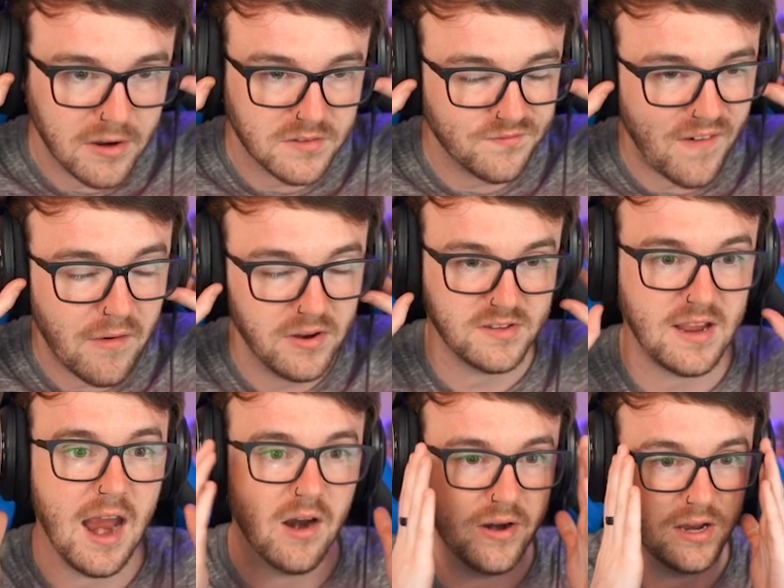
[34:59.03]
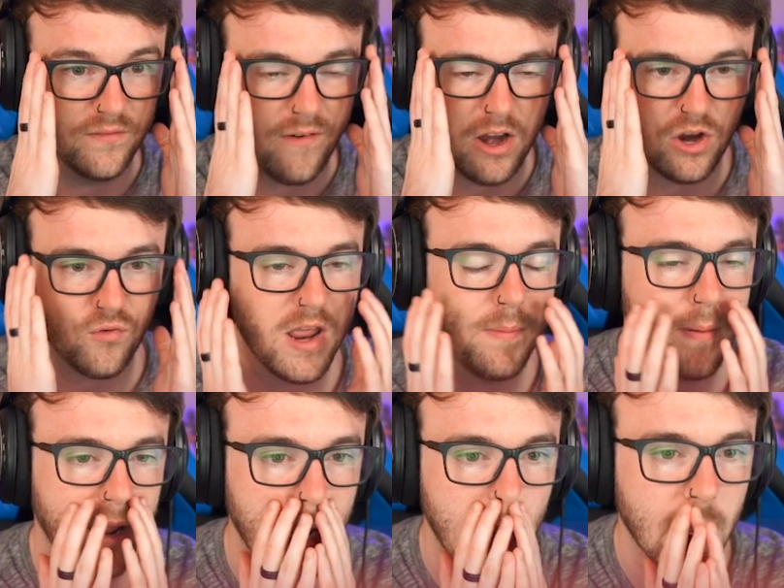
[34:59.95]
very scary, very
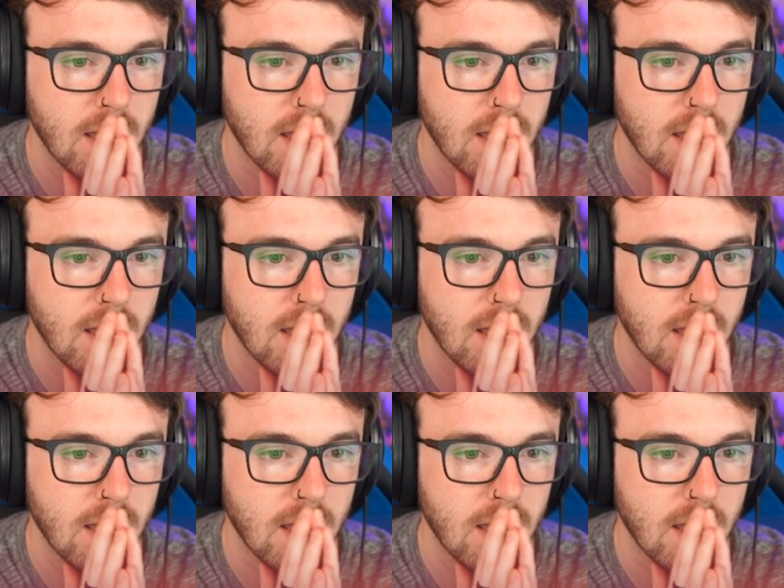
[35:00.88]
creepy.